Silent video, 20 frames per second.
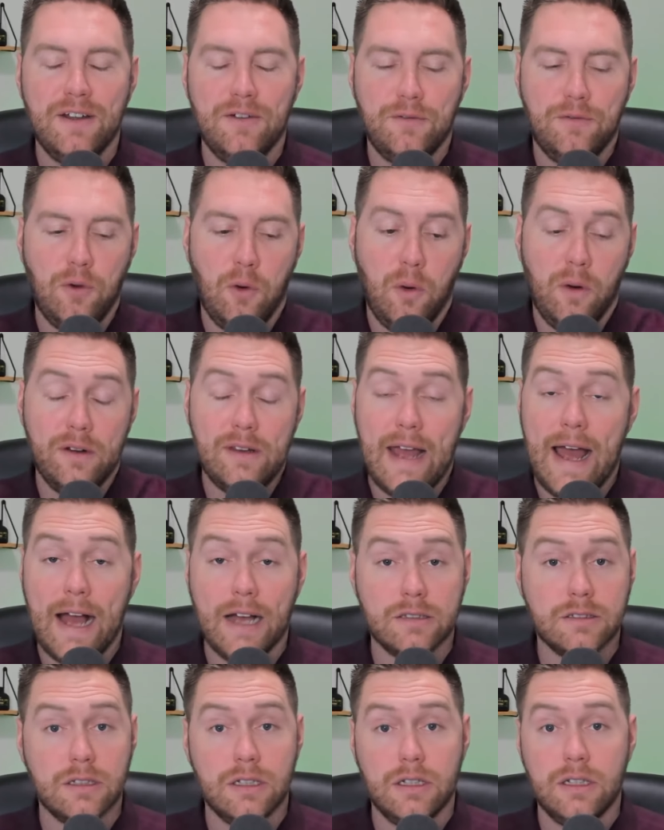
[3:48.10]
for
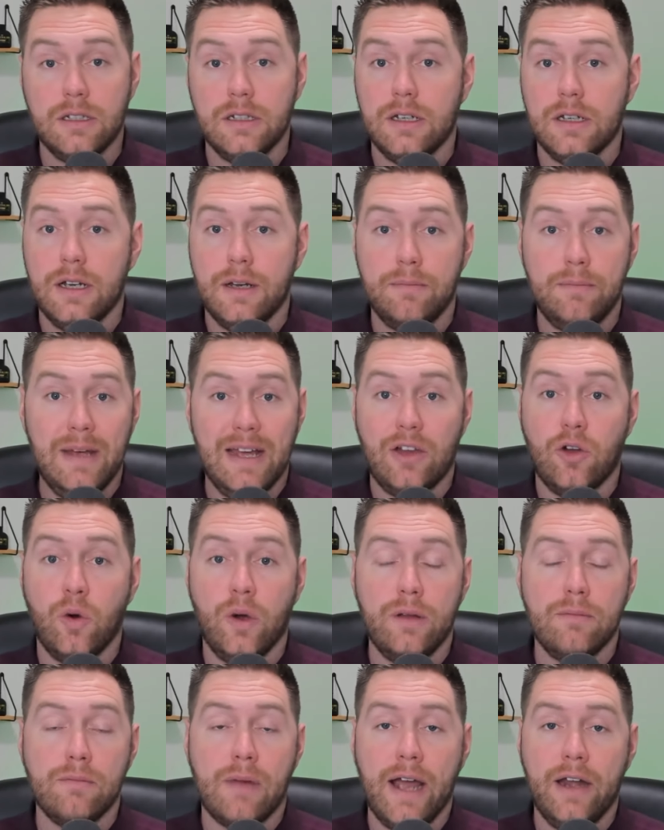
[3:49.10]
taxing
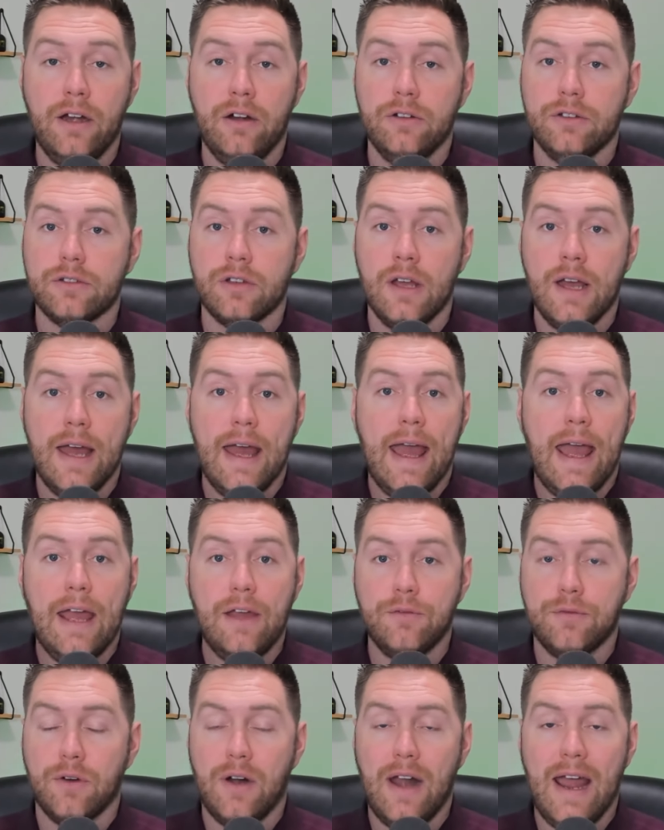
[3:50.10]
Bitcoin miners
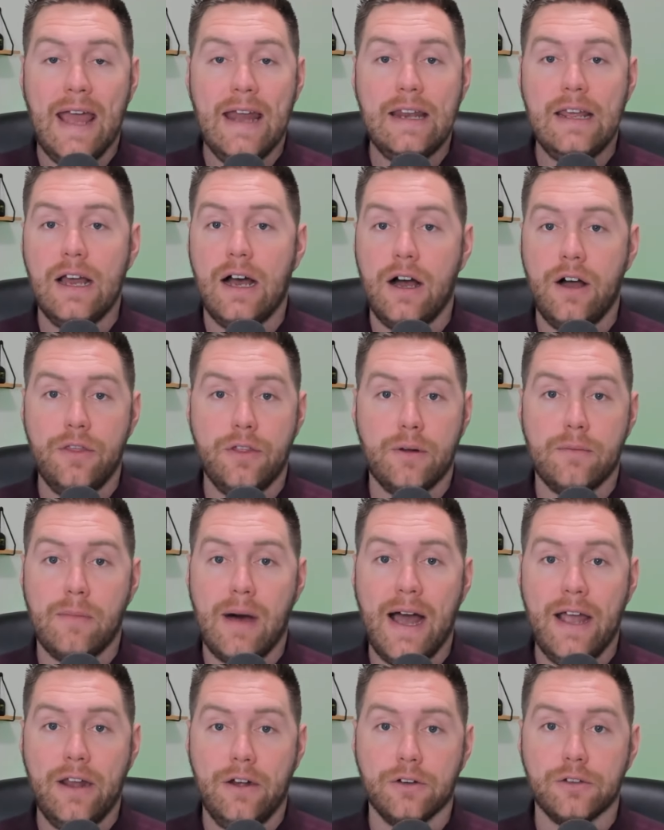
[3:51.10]
and for any other
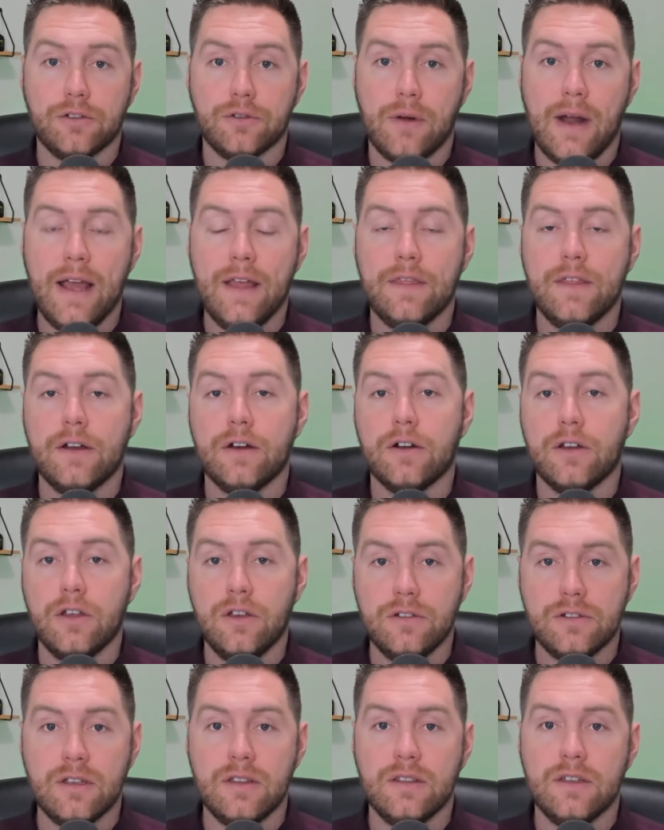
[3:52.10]
miners, right, that are
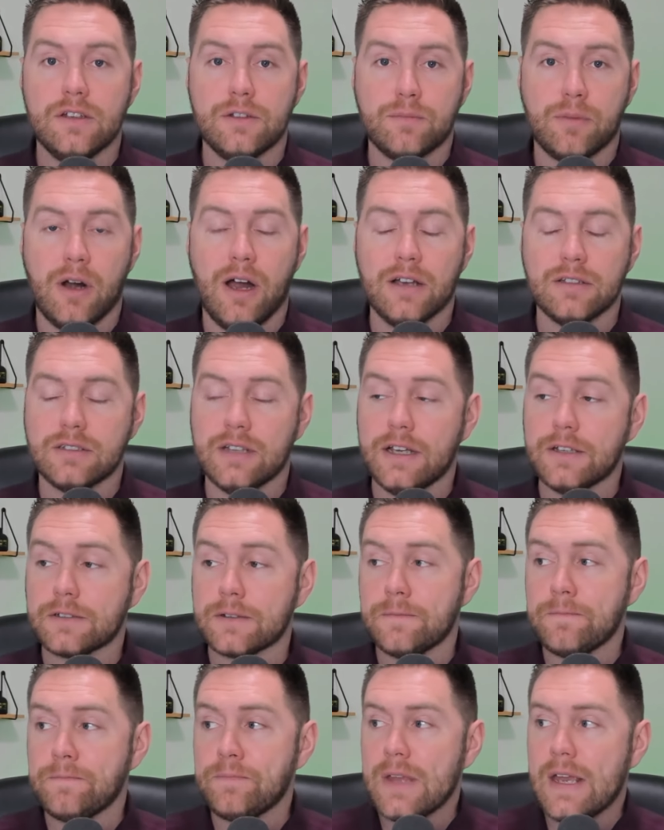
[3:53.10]
using this
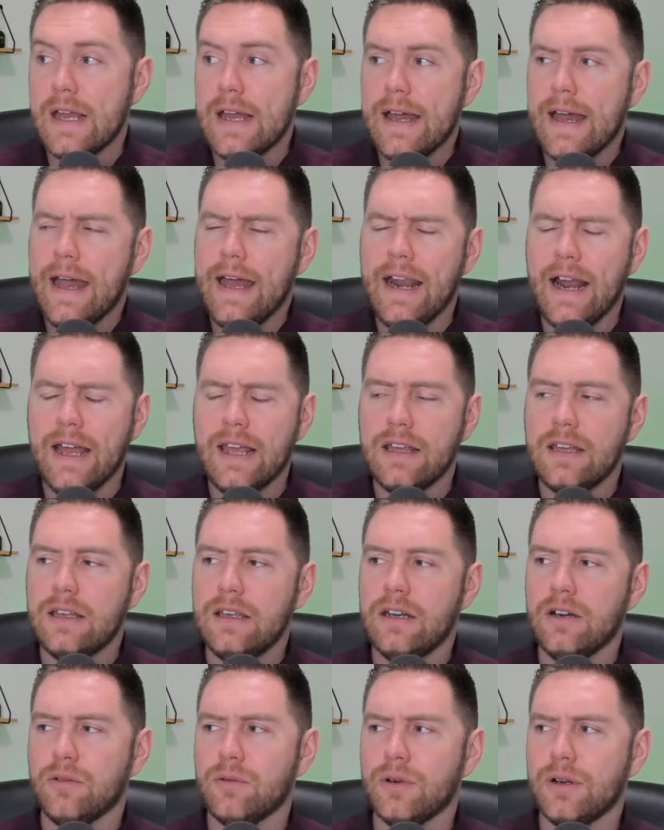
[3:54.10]
process. And I
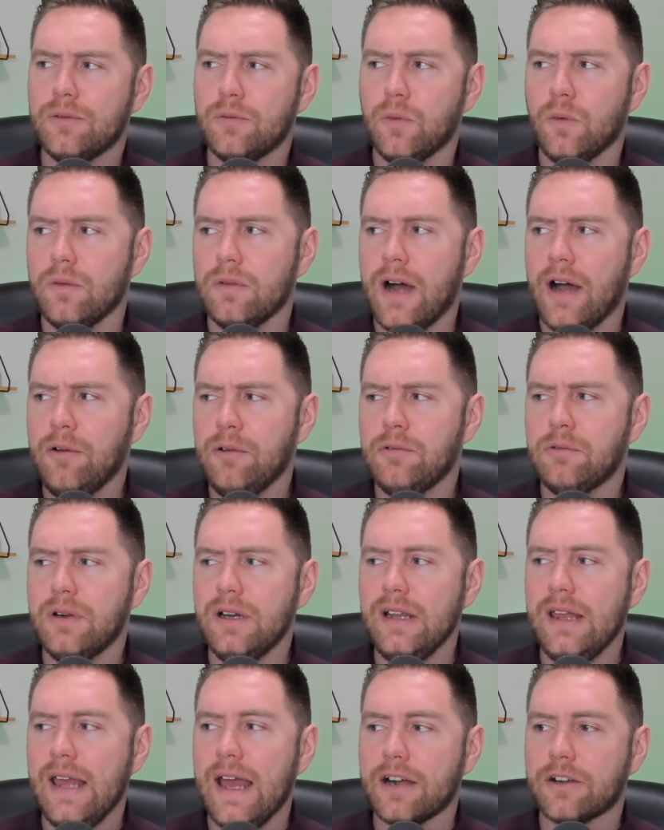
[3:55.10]
would
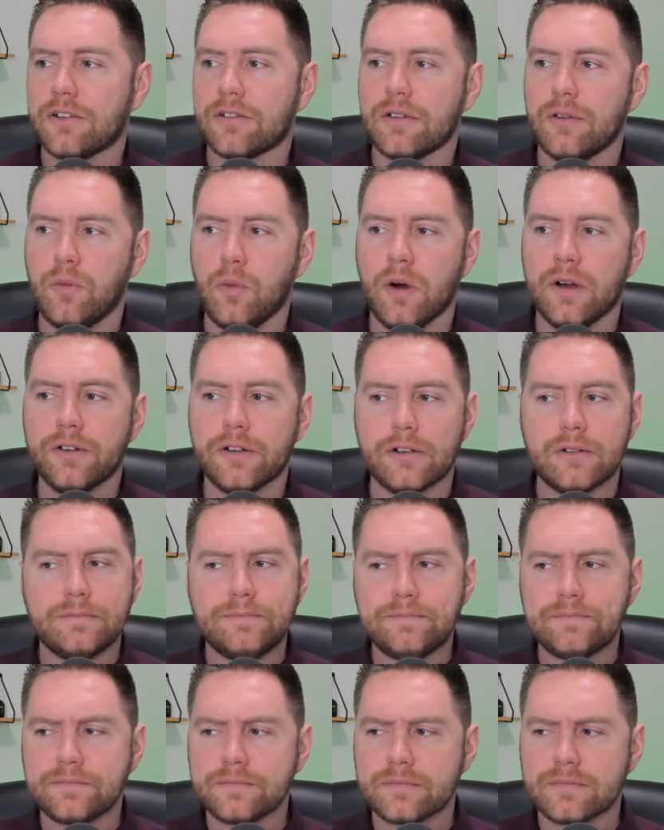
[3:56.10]
really actually wonder
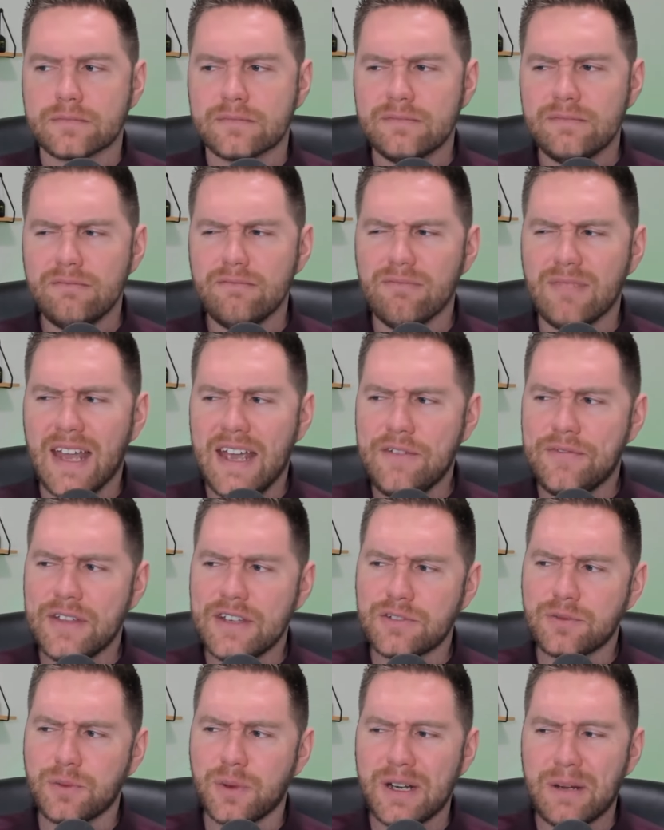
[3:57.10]
if
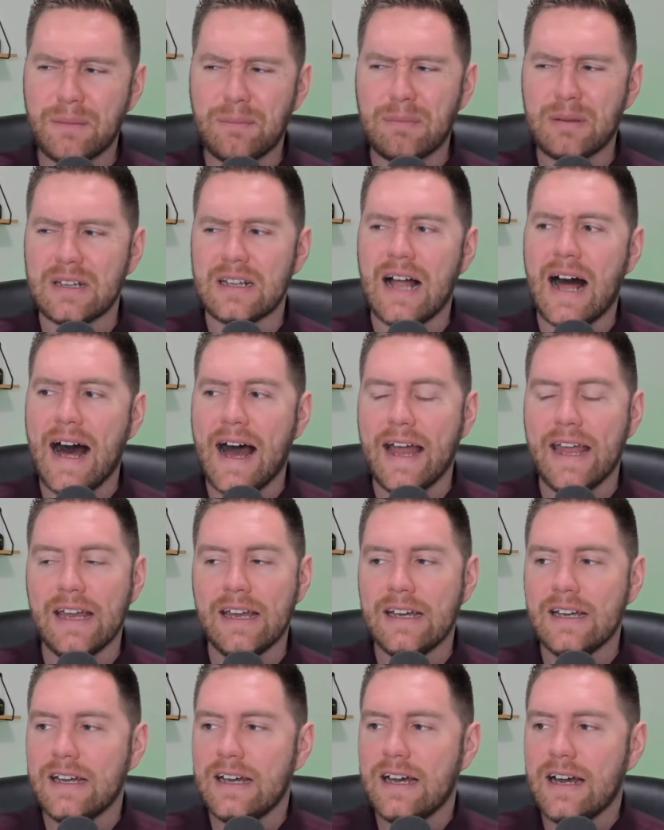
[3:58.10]
this would
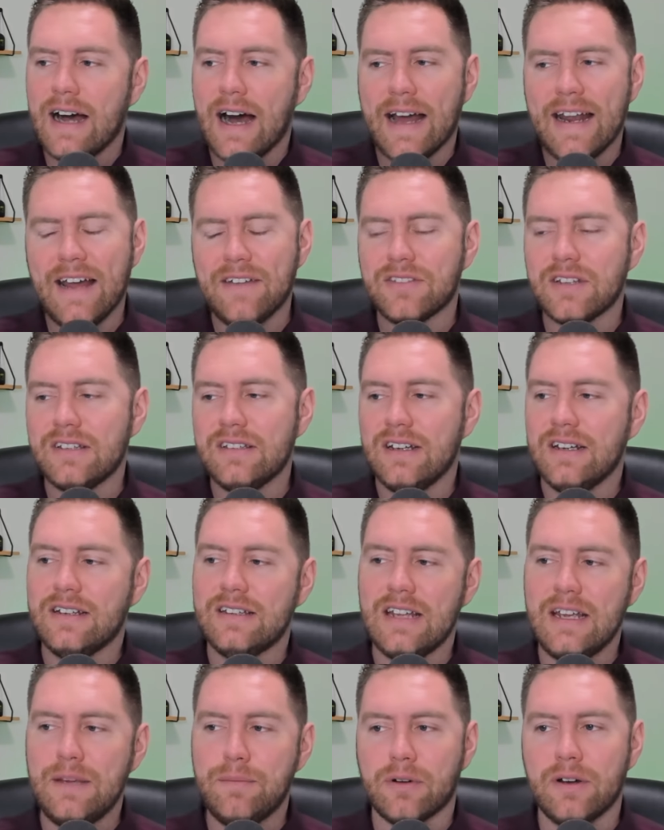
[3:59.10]
apply. I'd have to
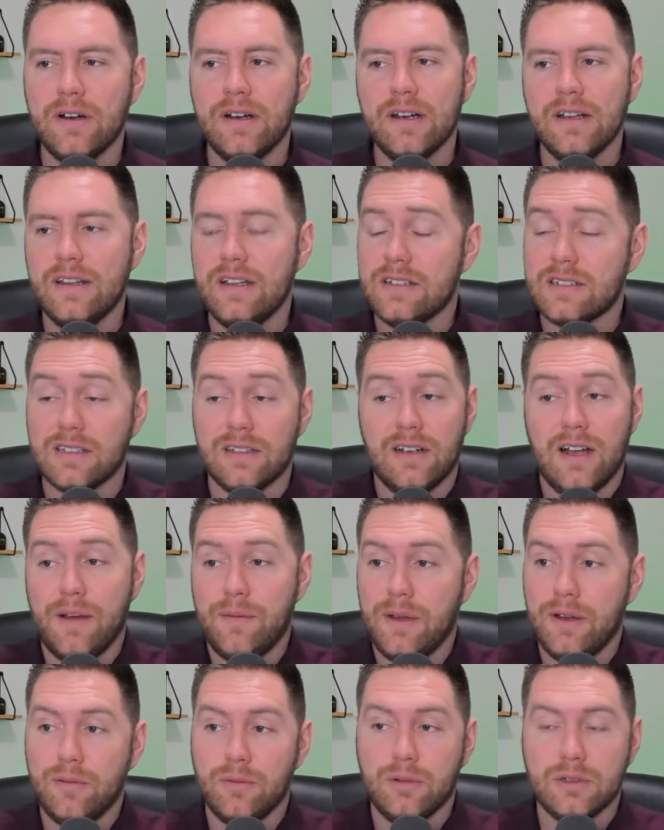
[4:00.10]
dig deeper into this, and I
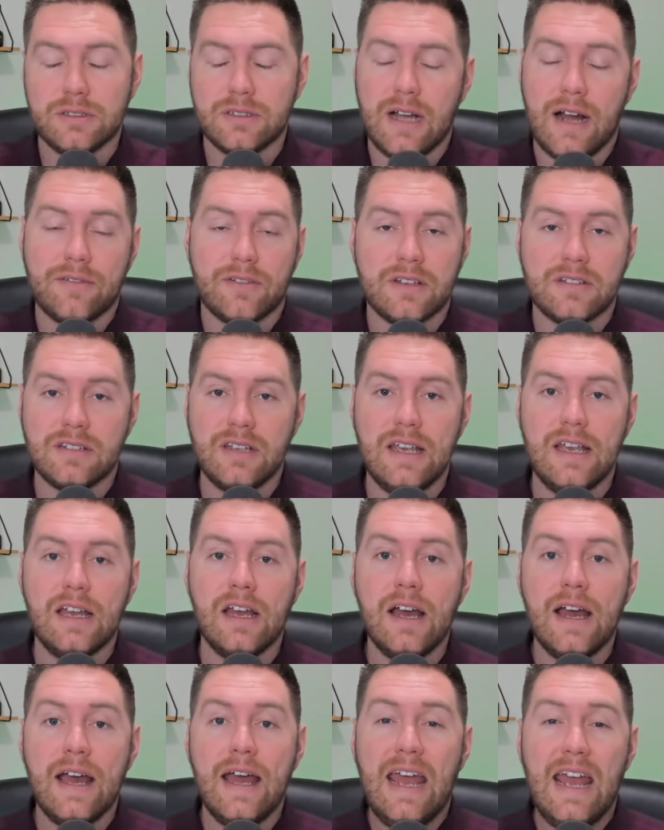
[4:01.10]
mean, we'll still have to
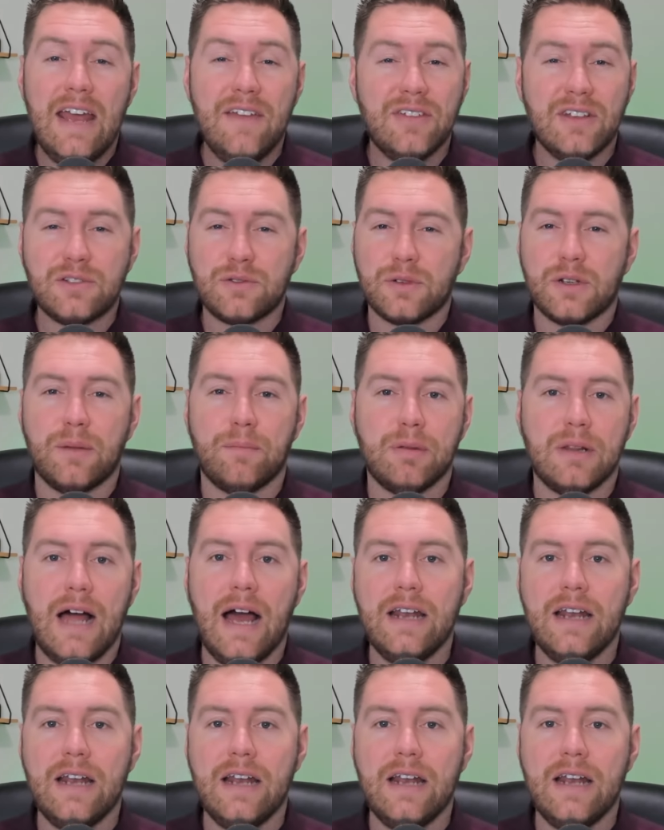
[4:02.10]
see if this would apply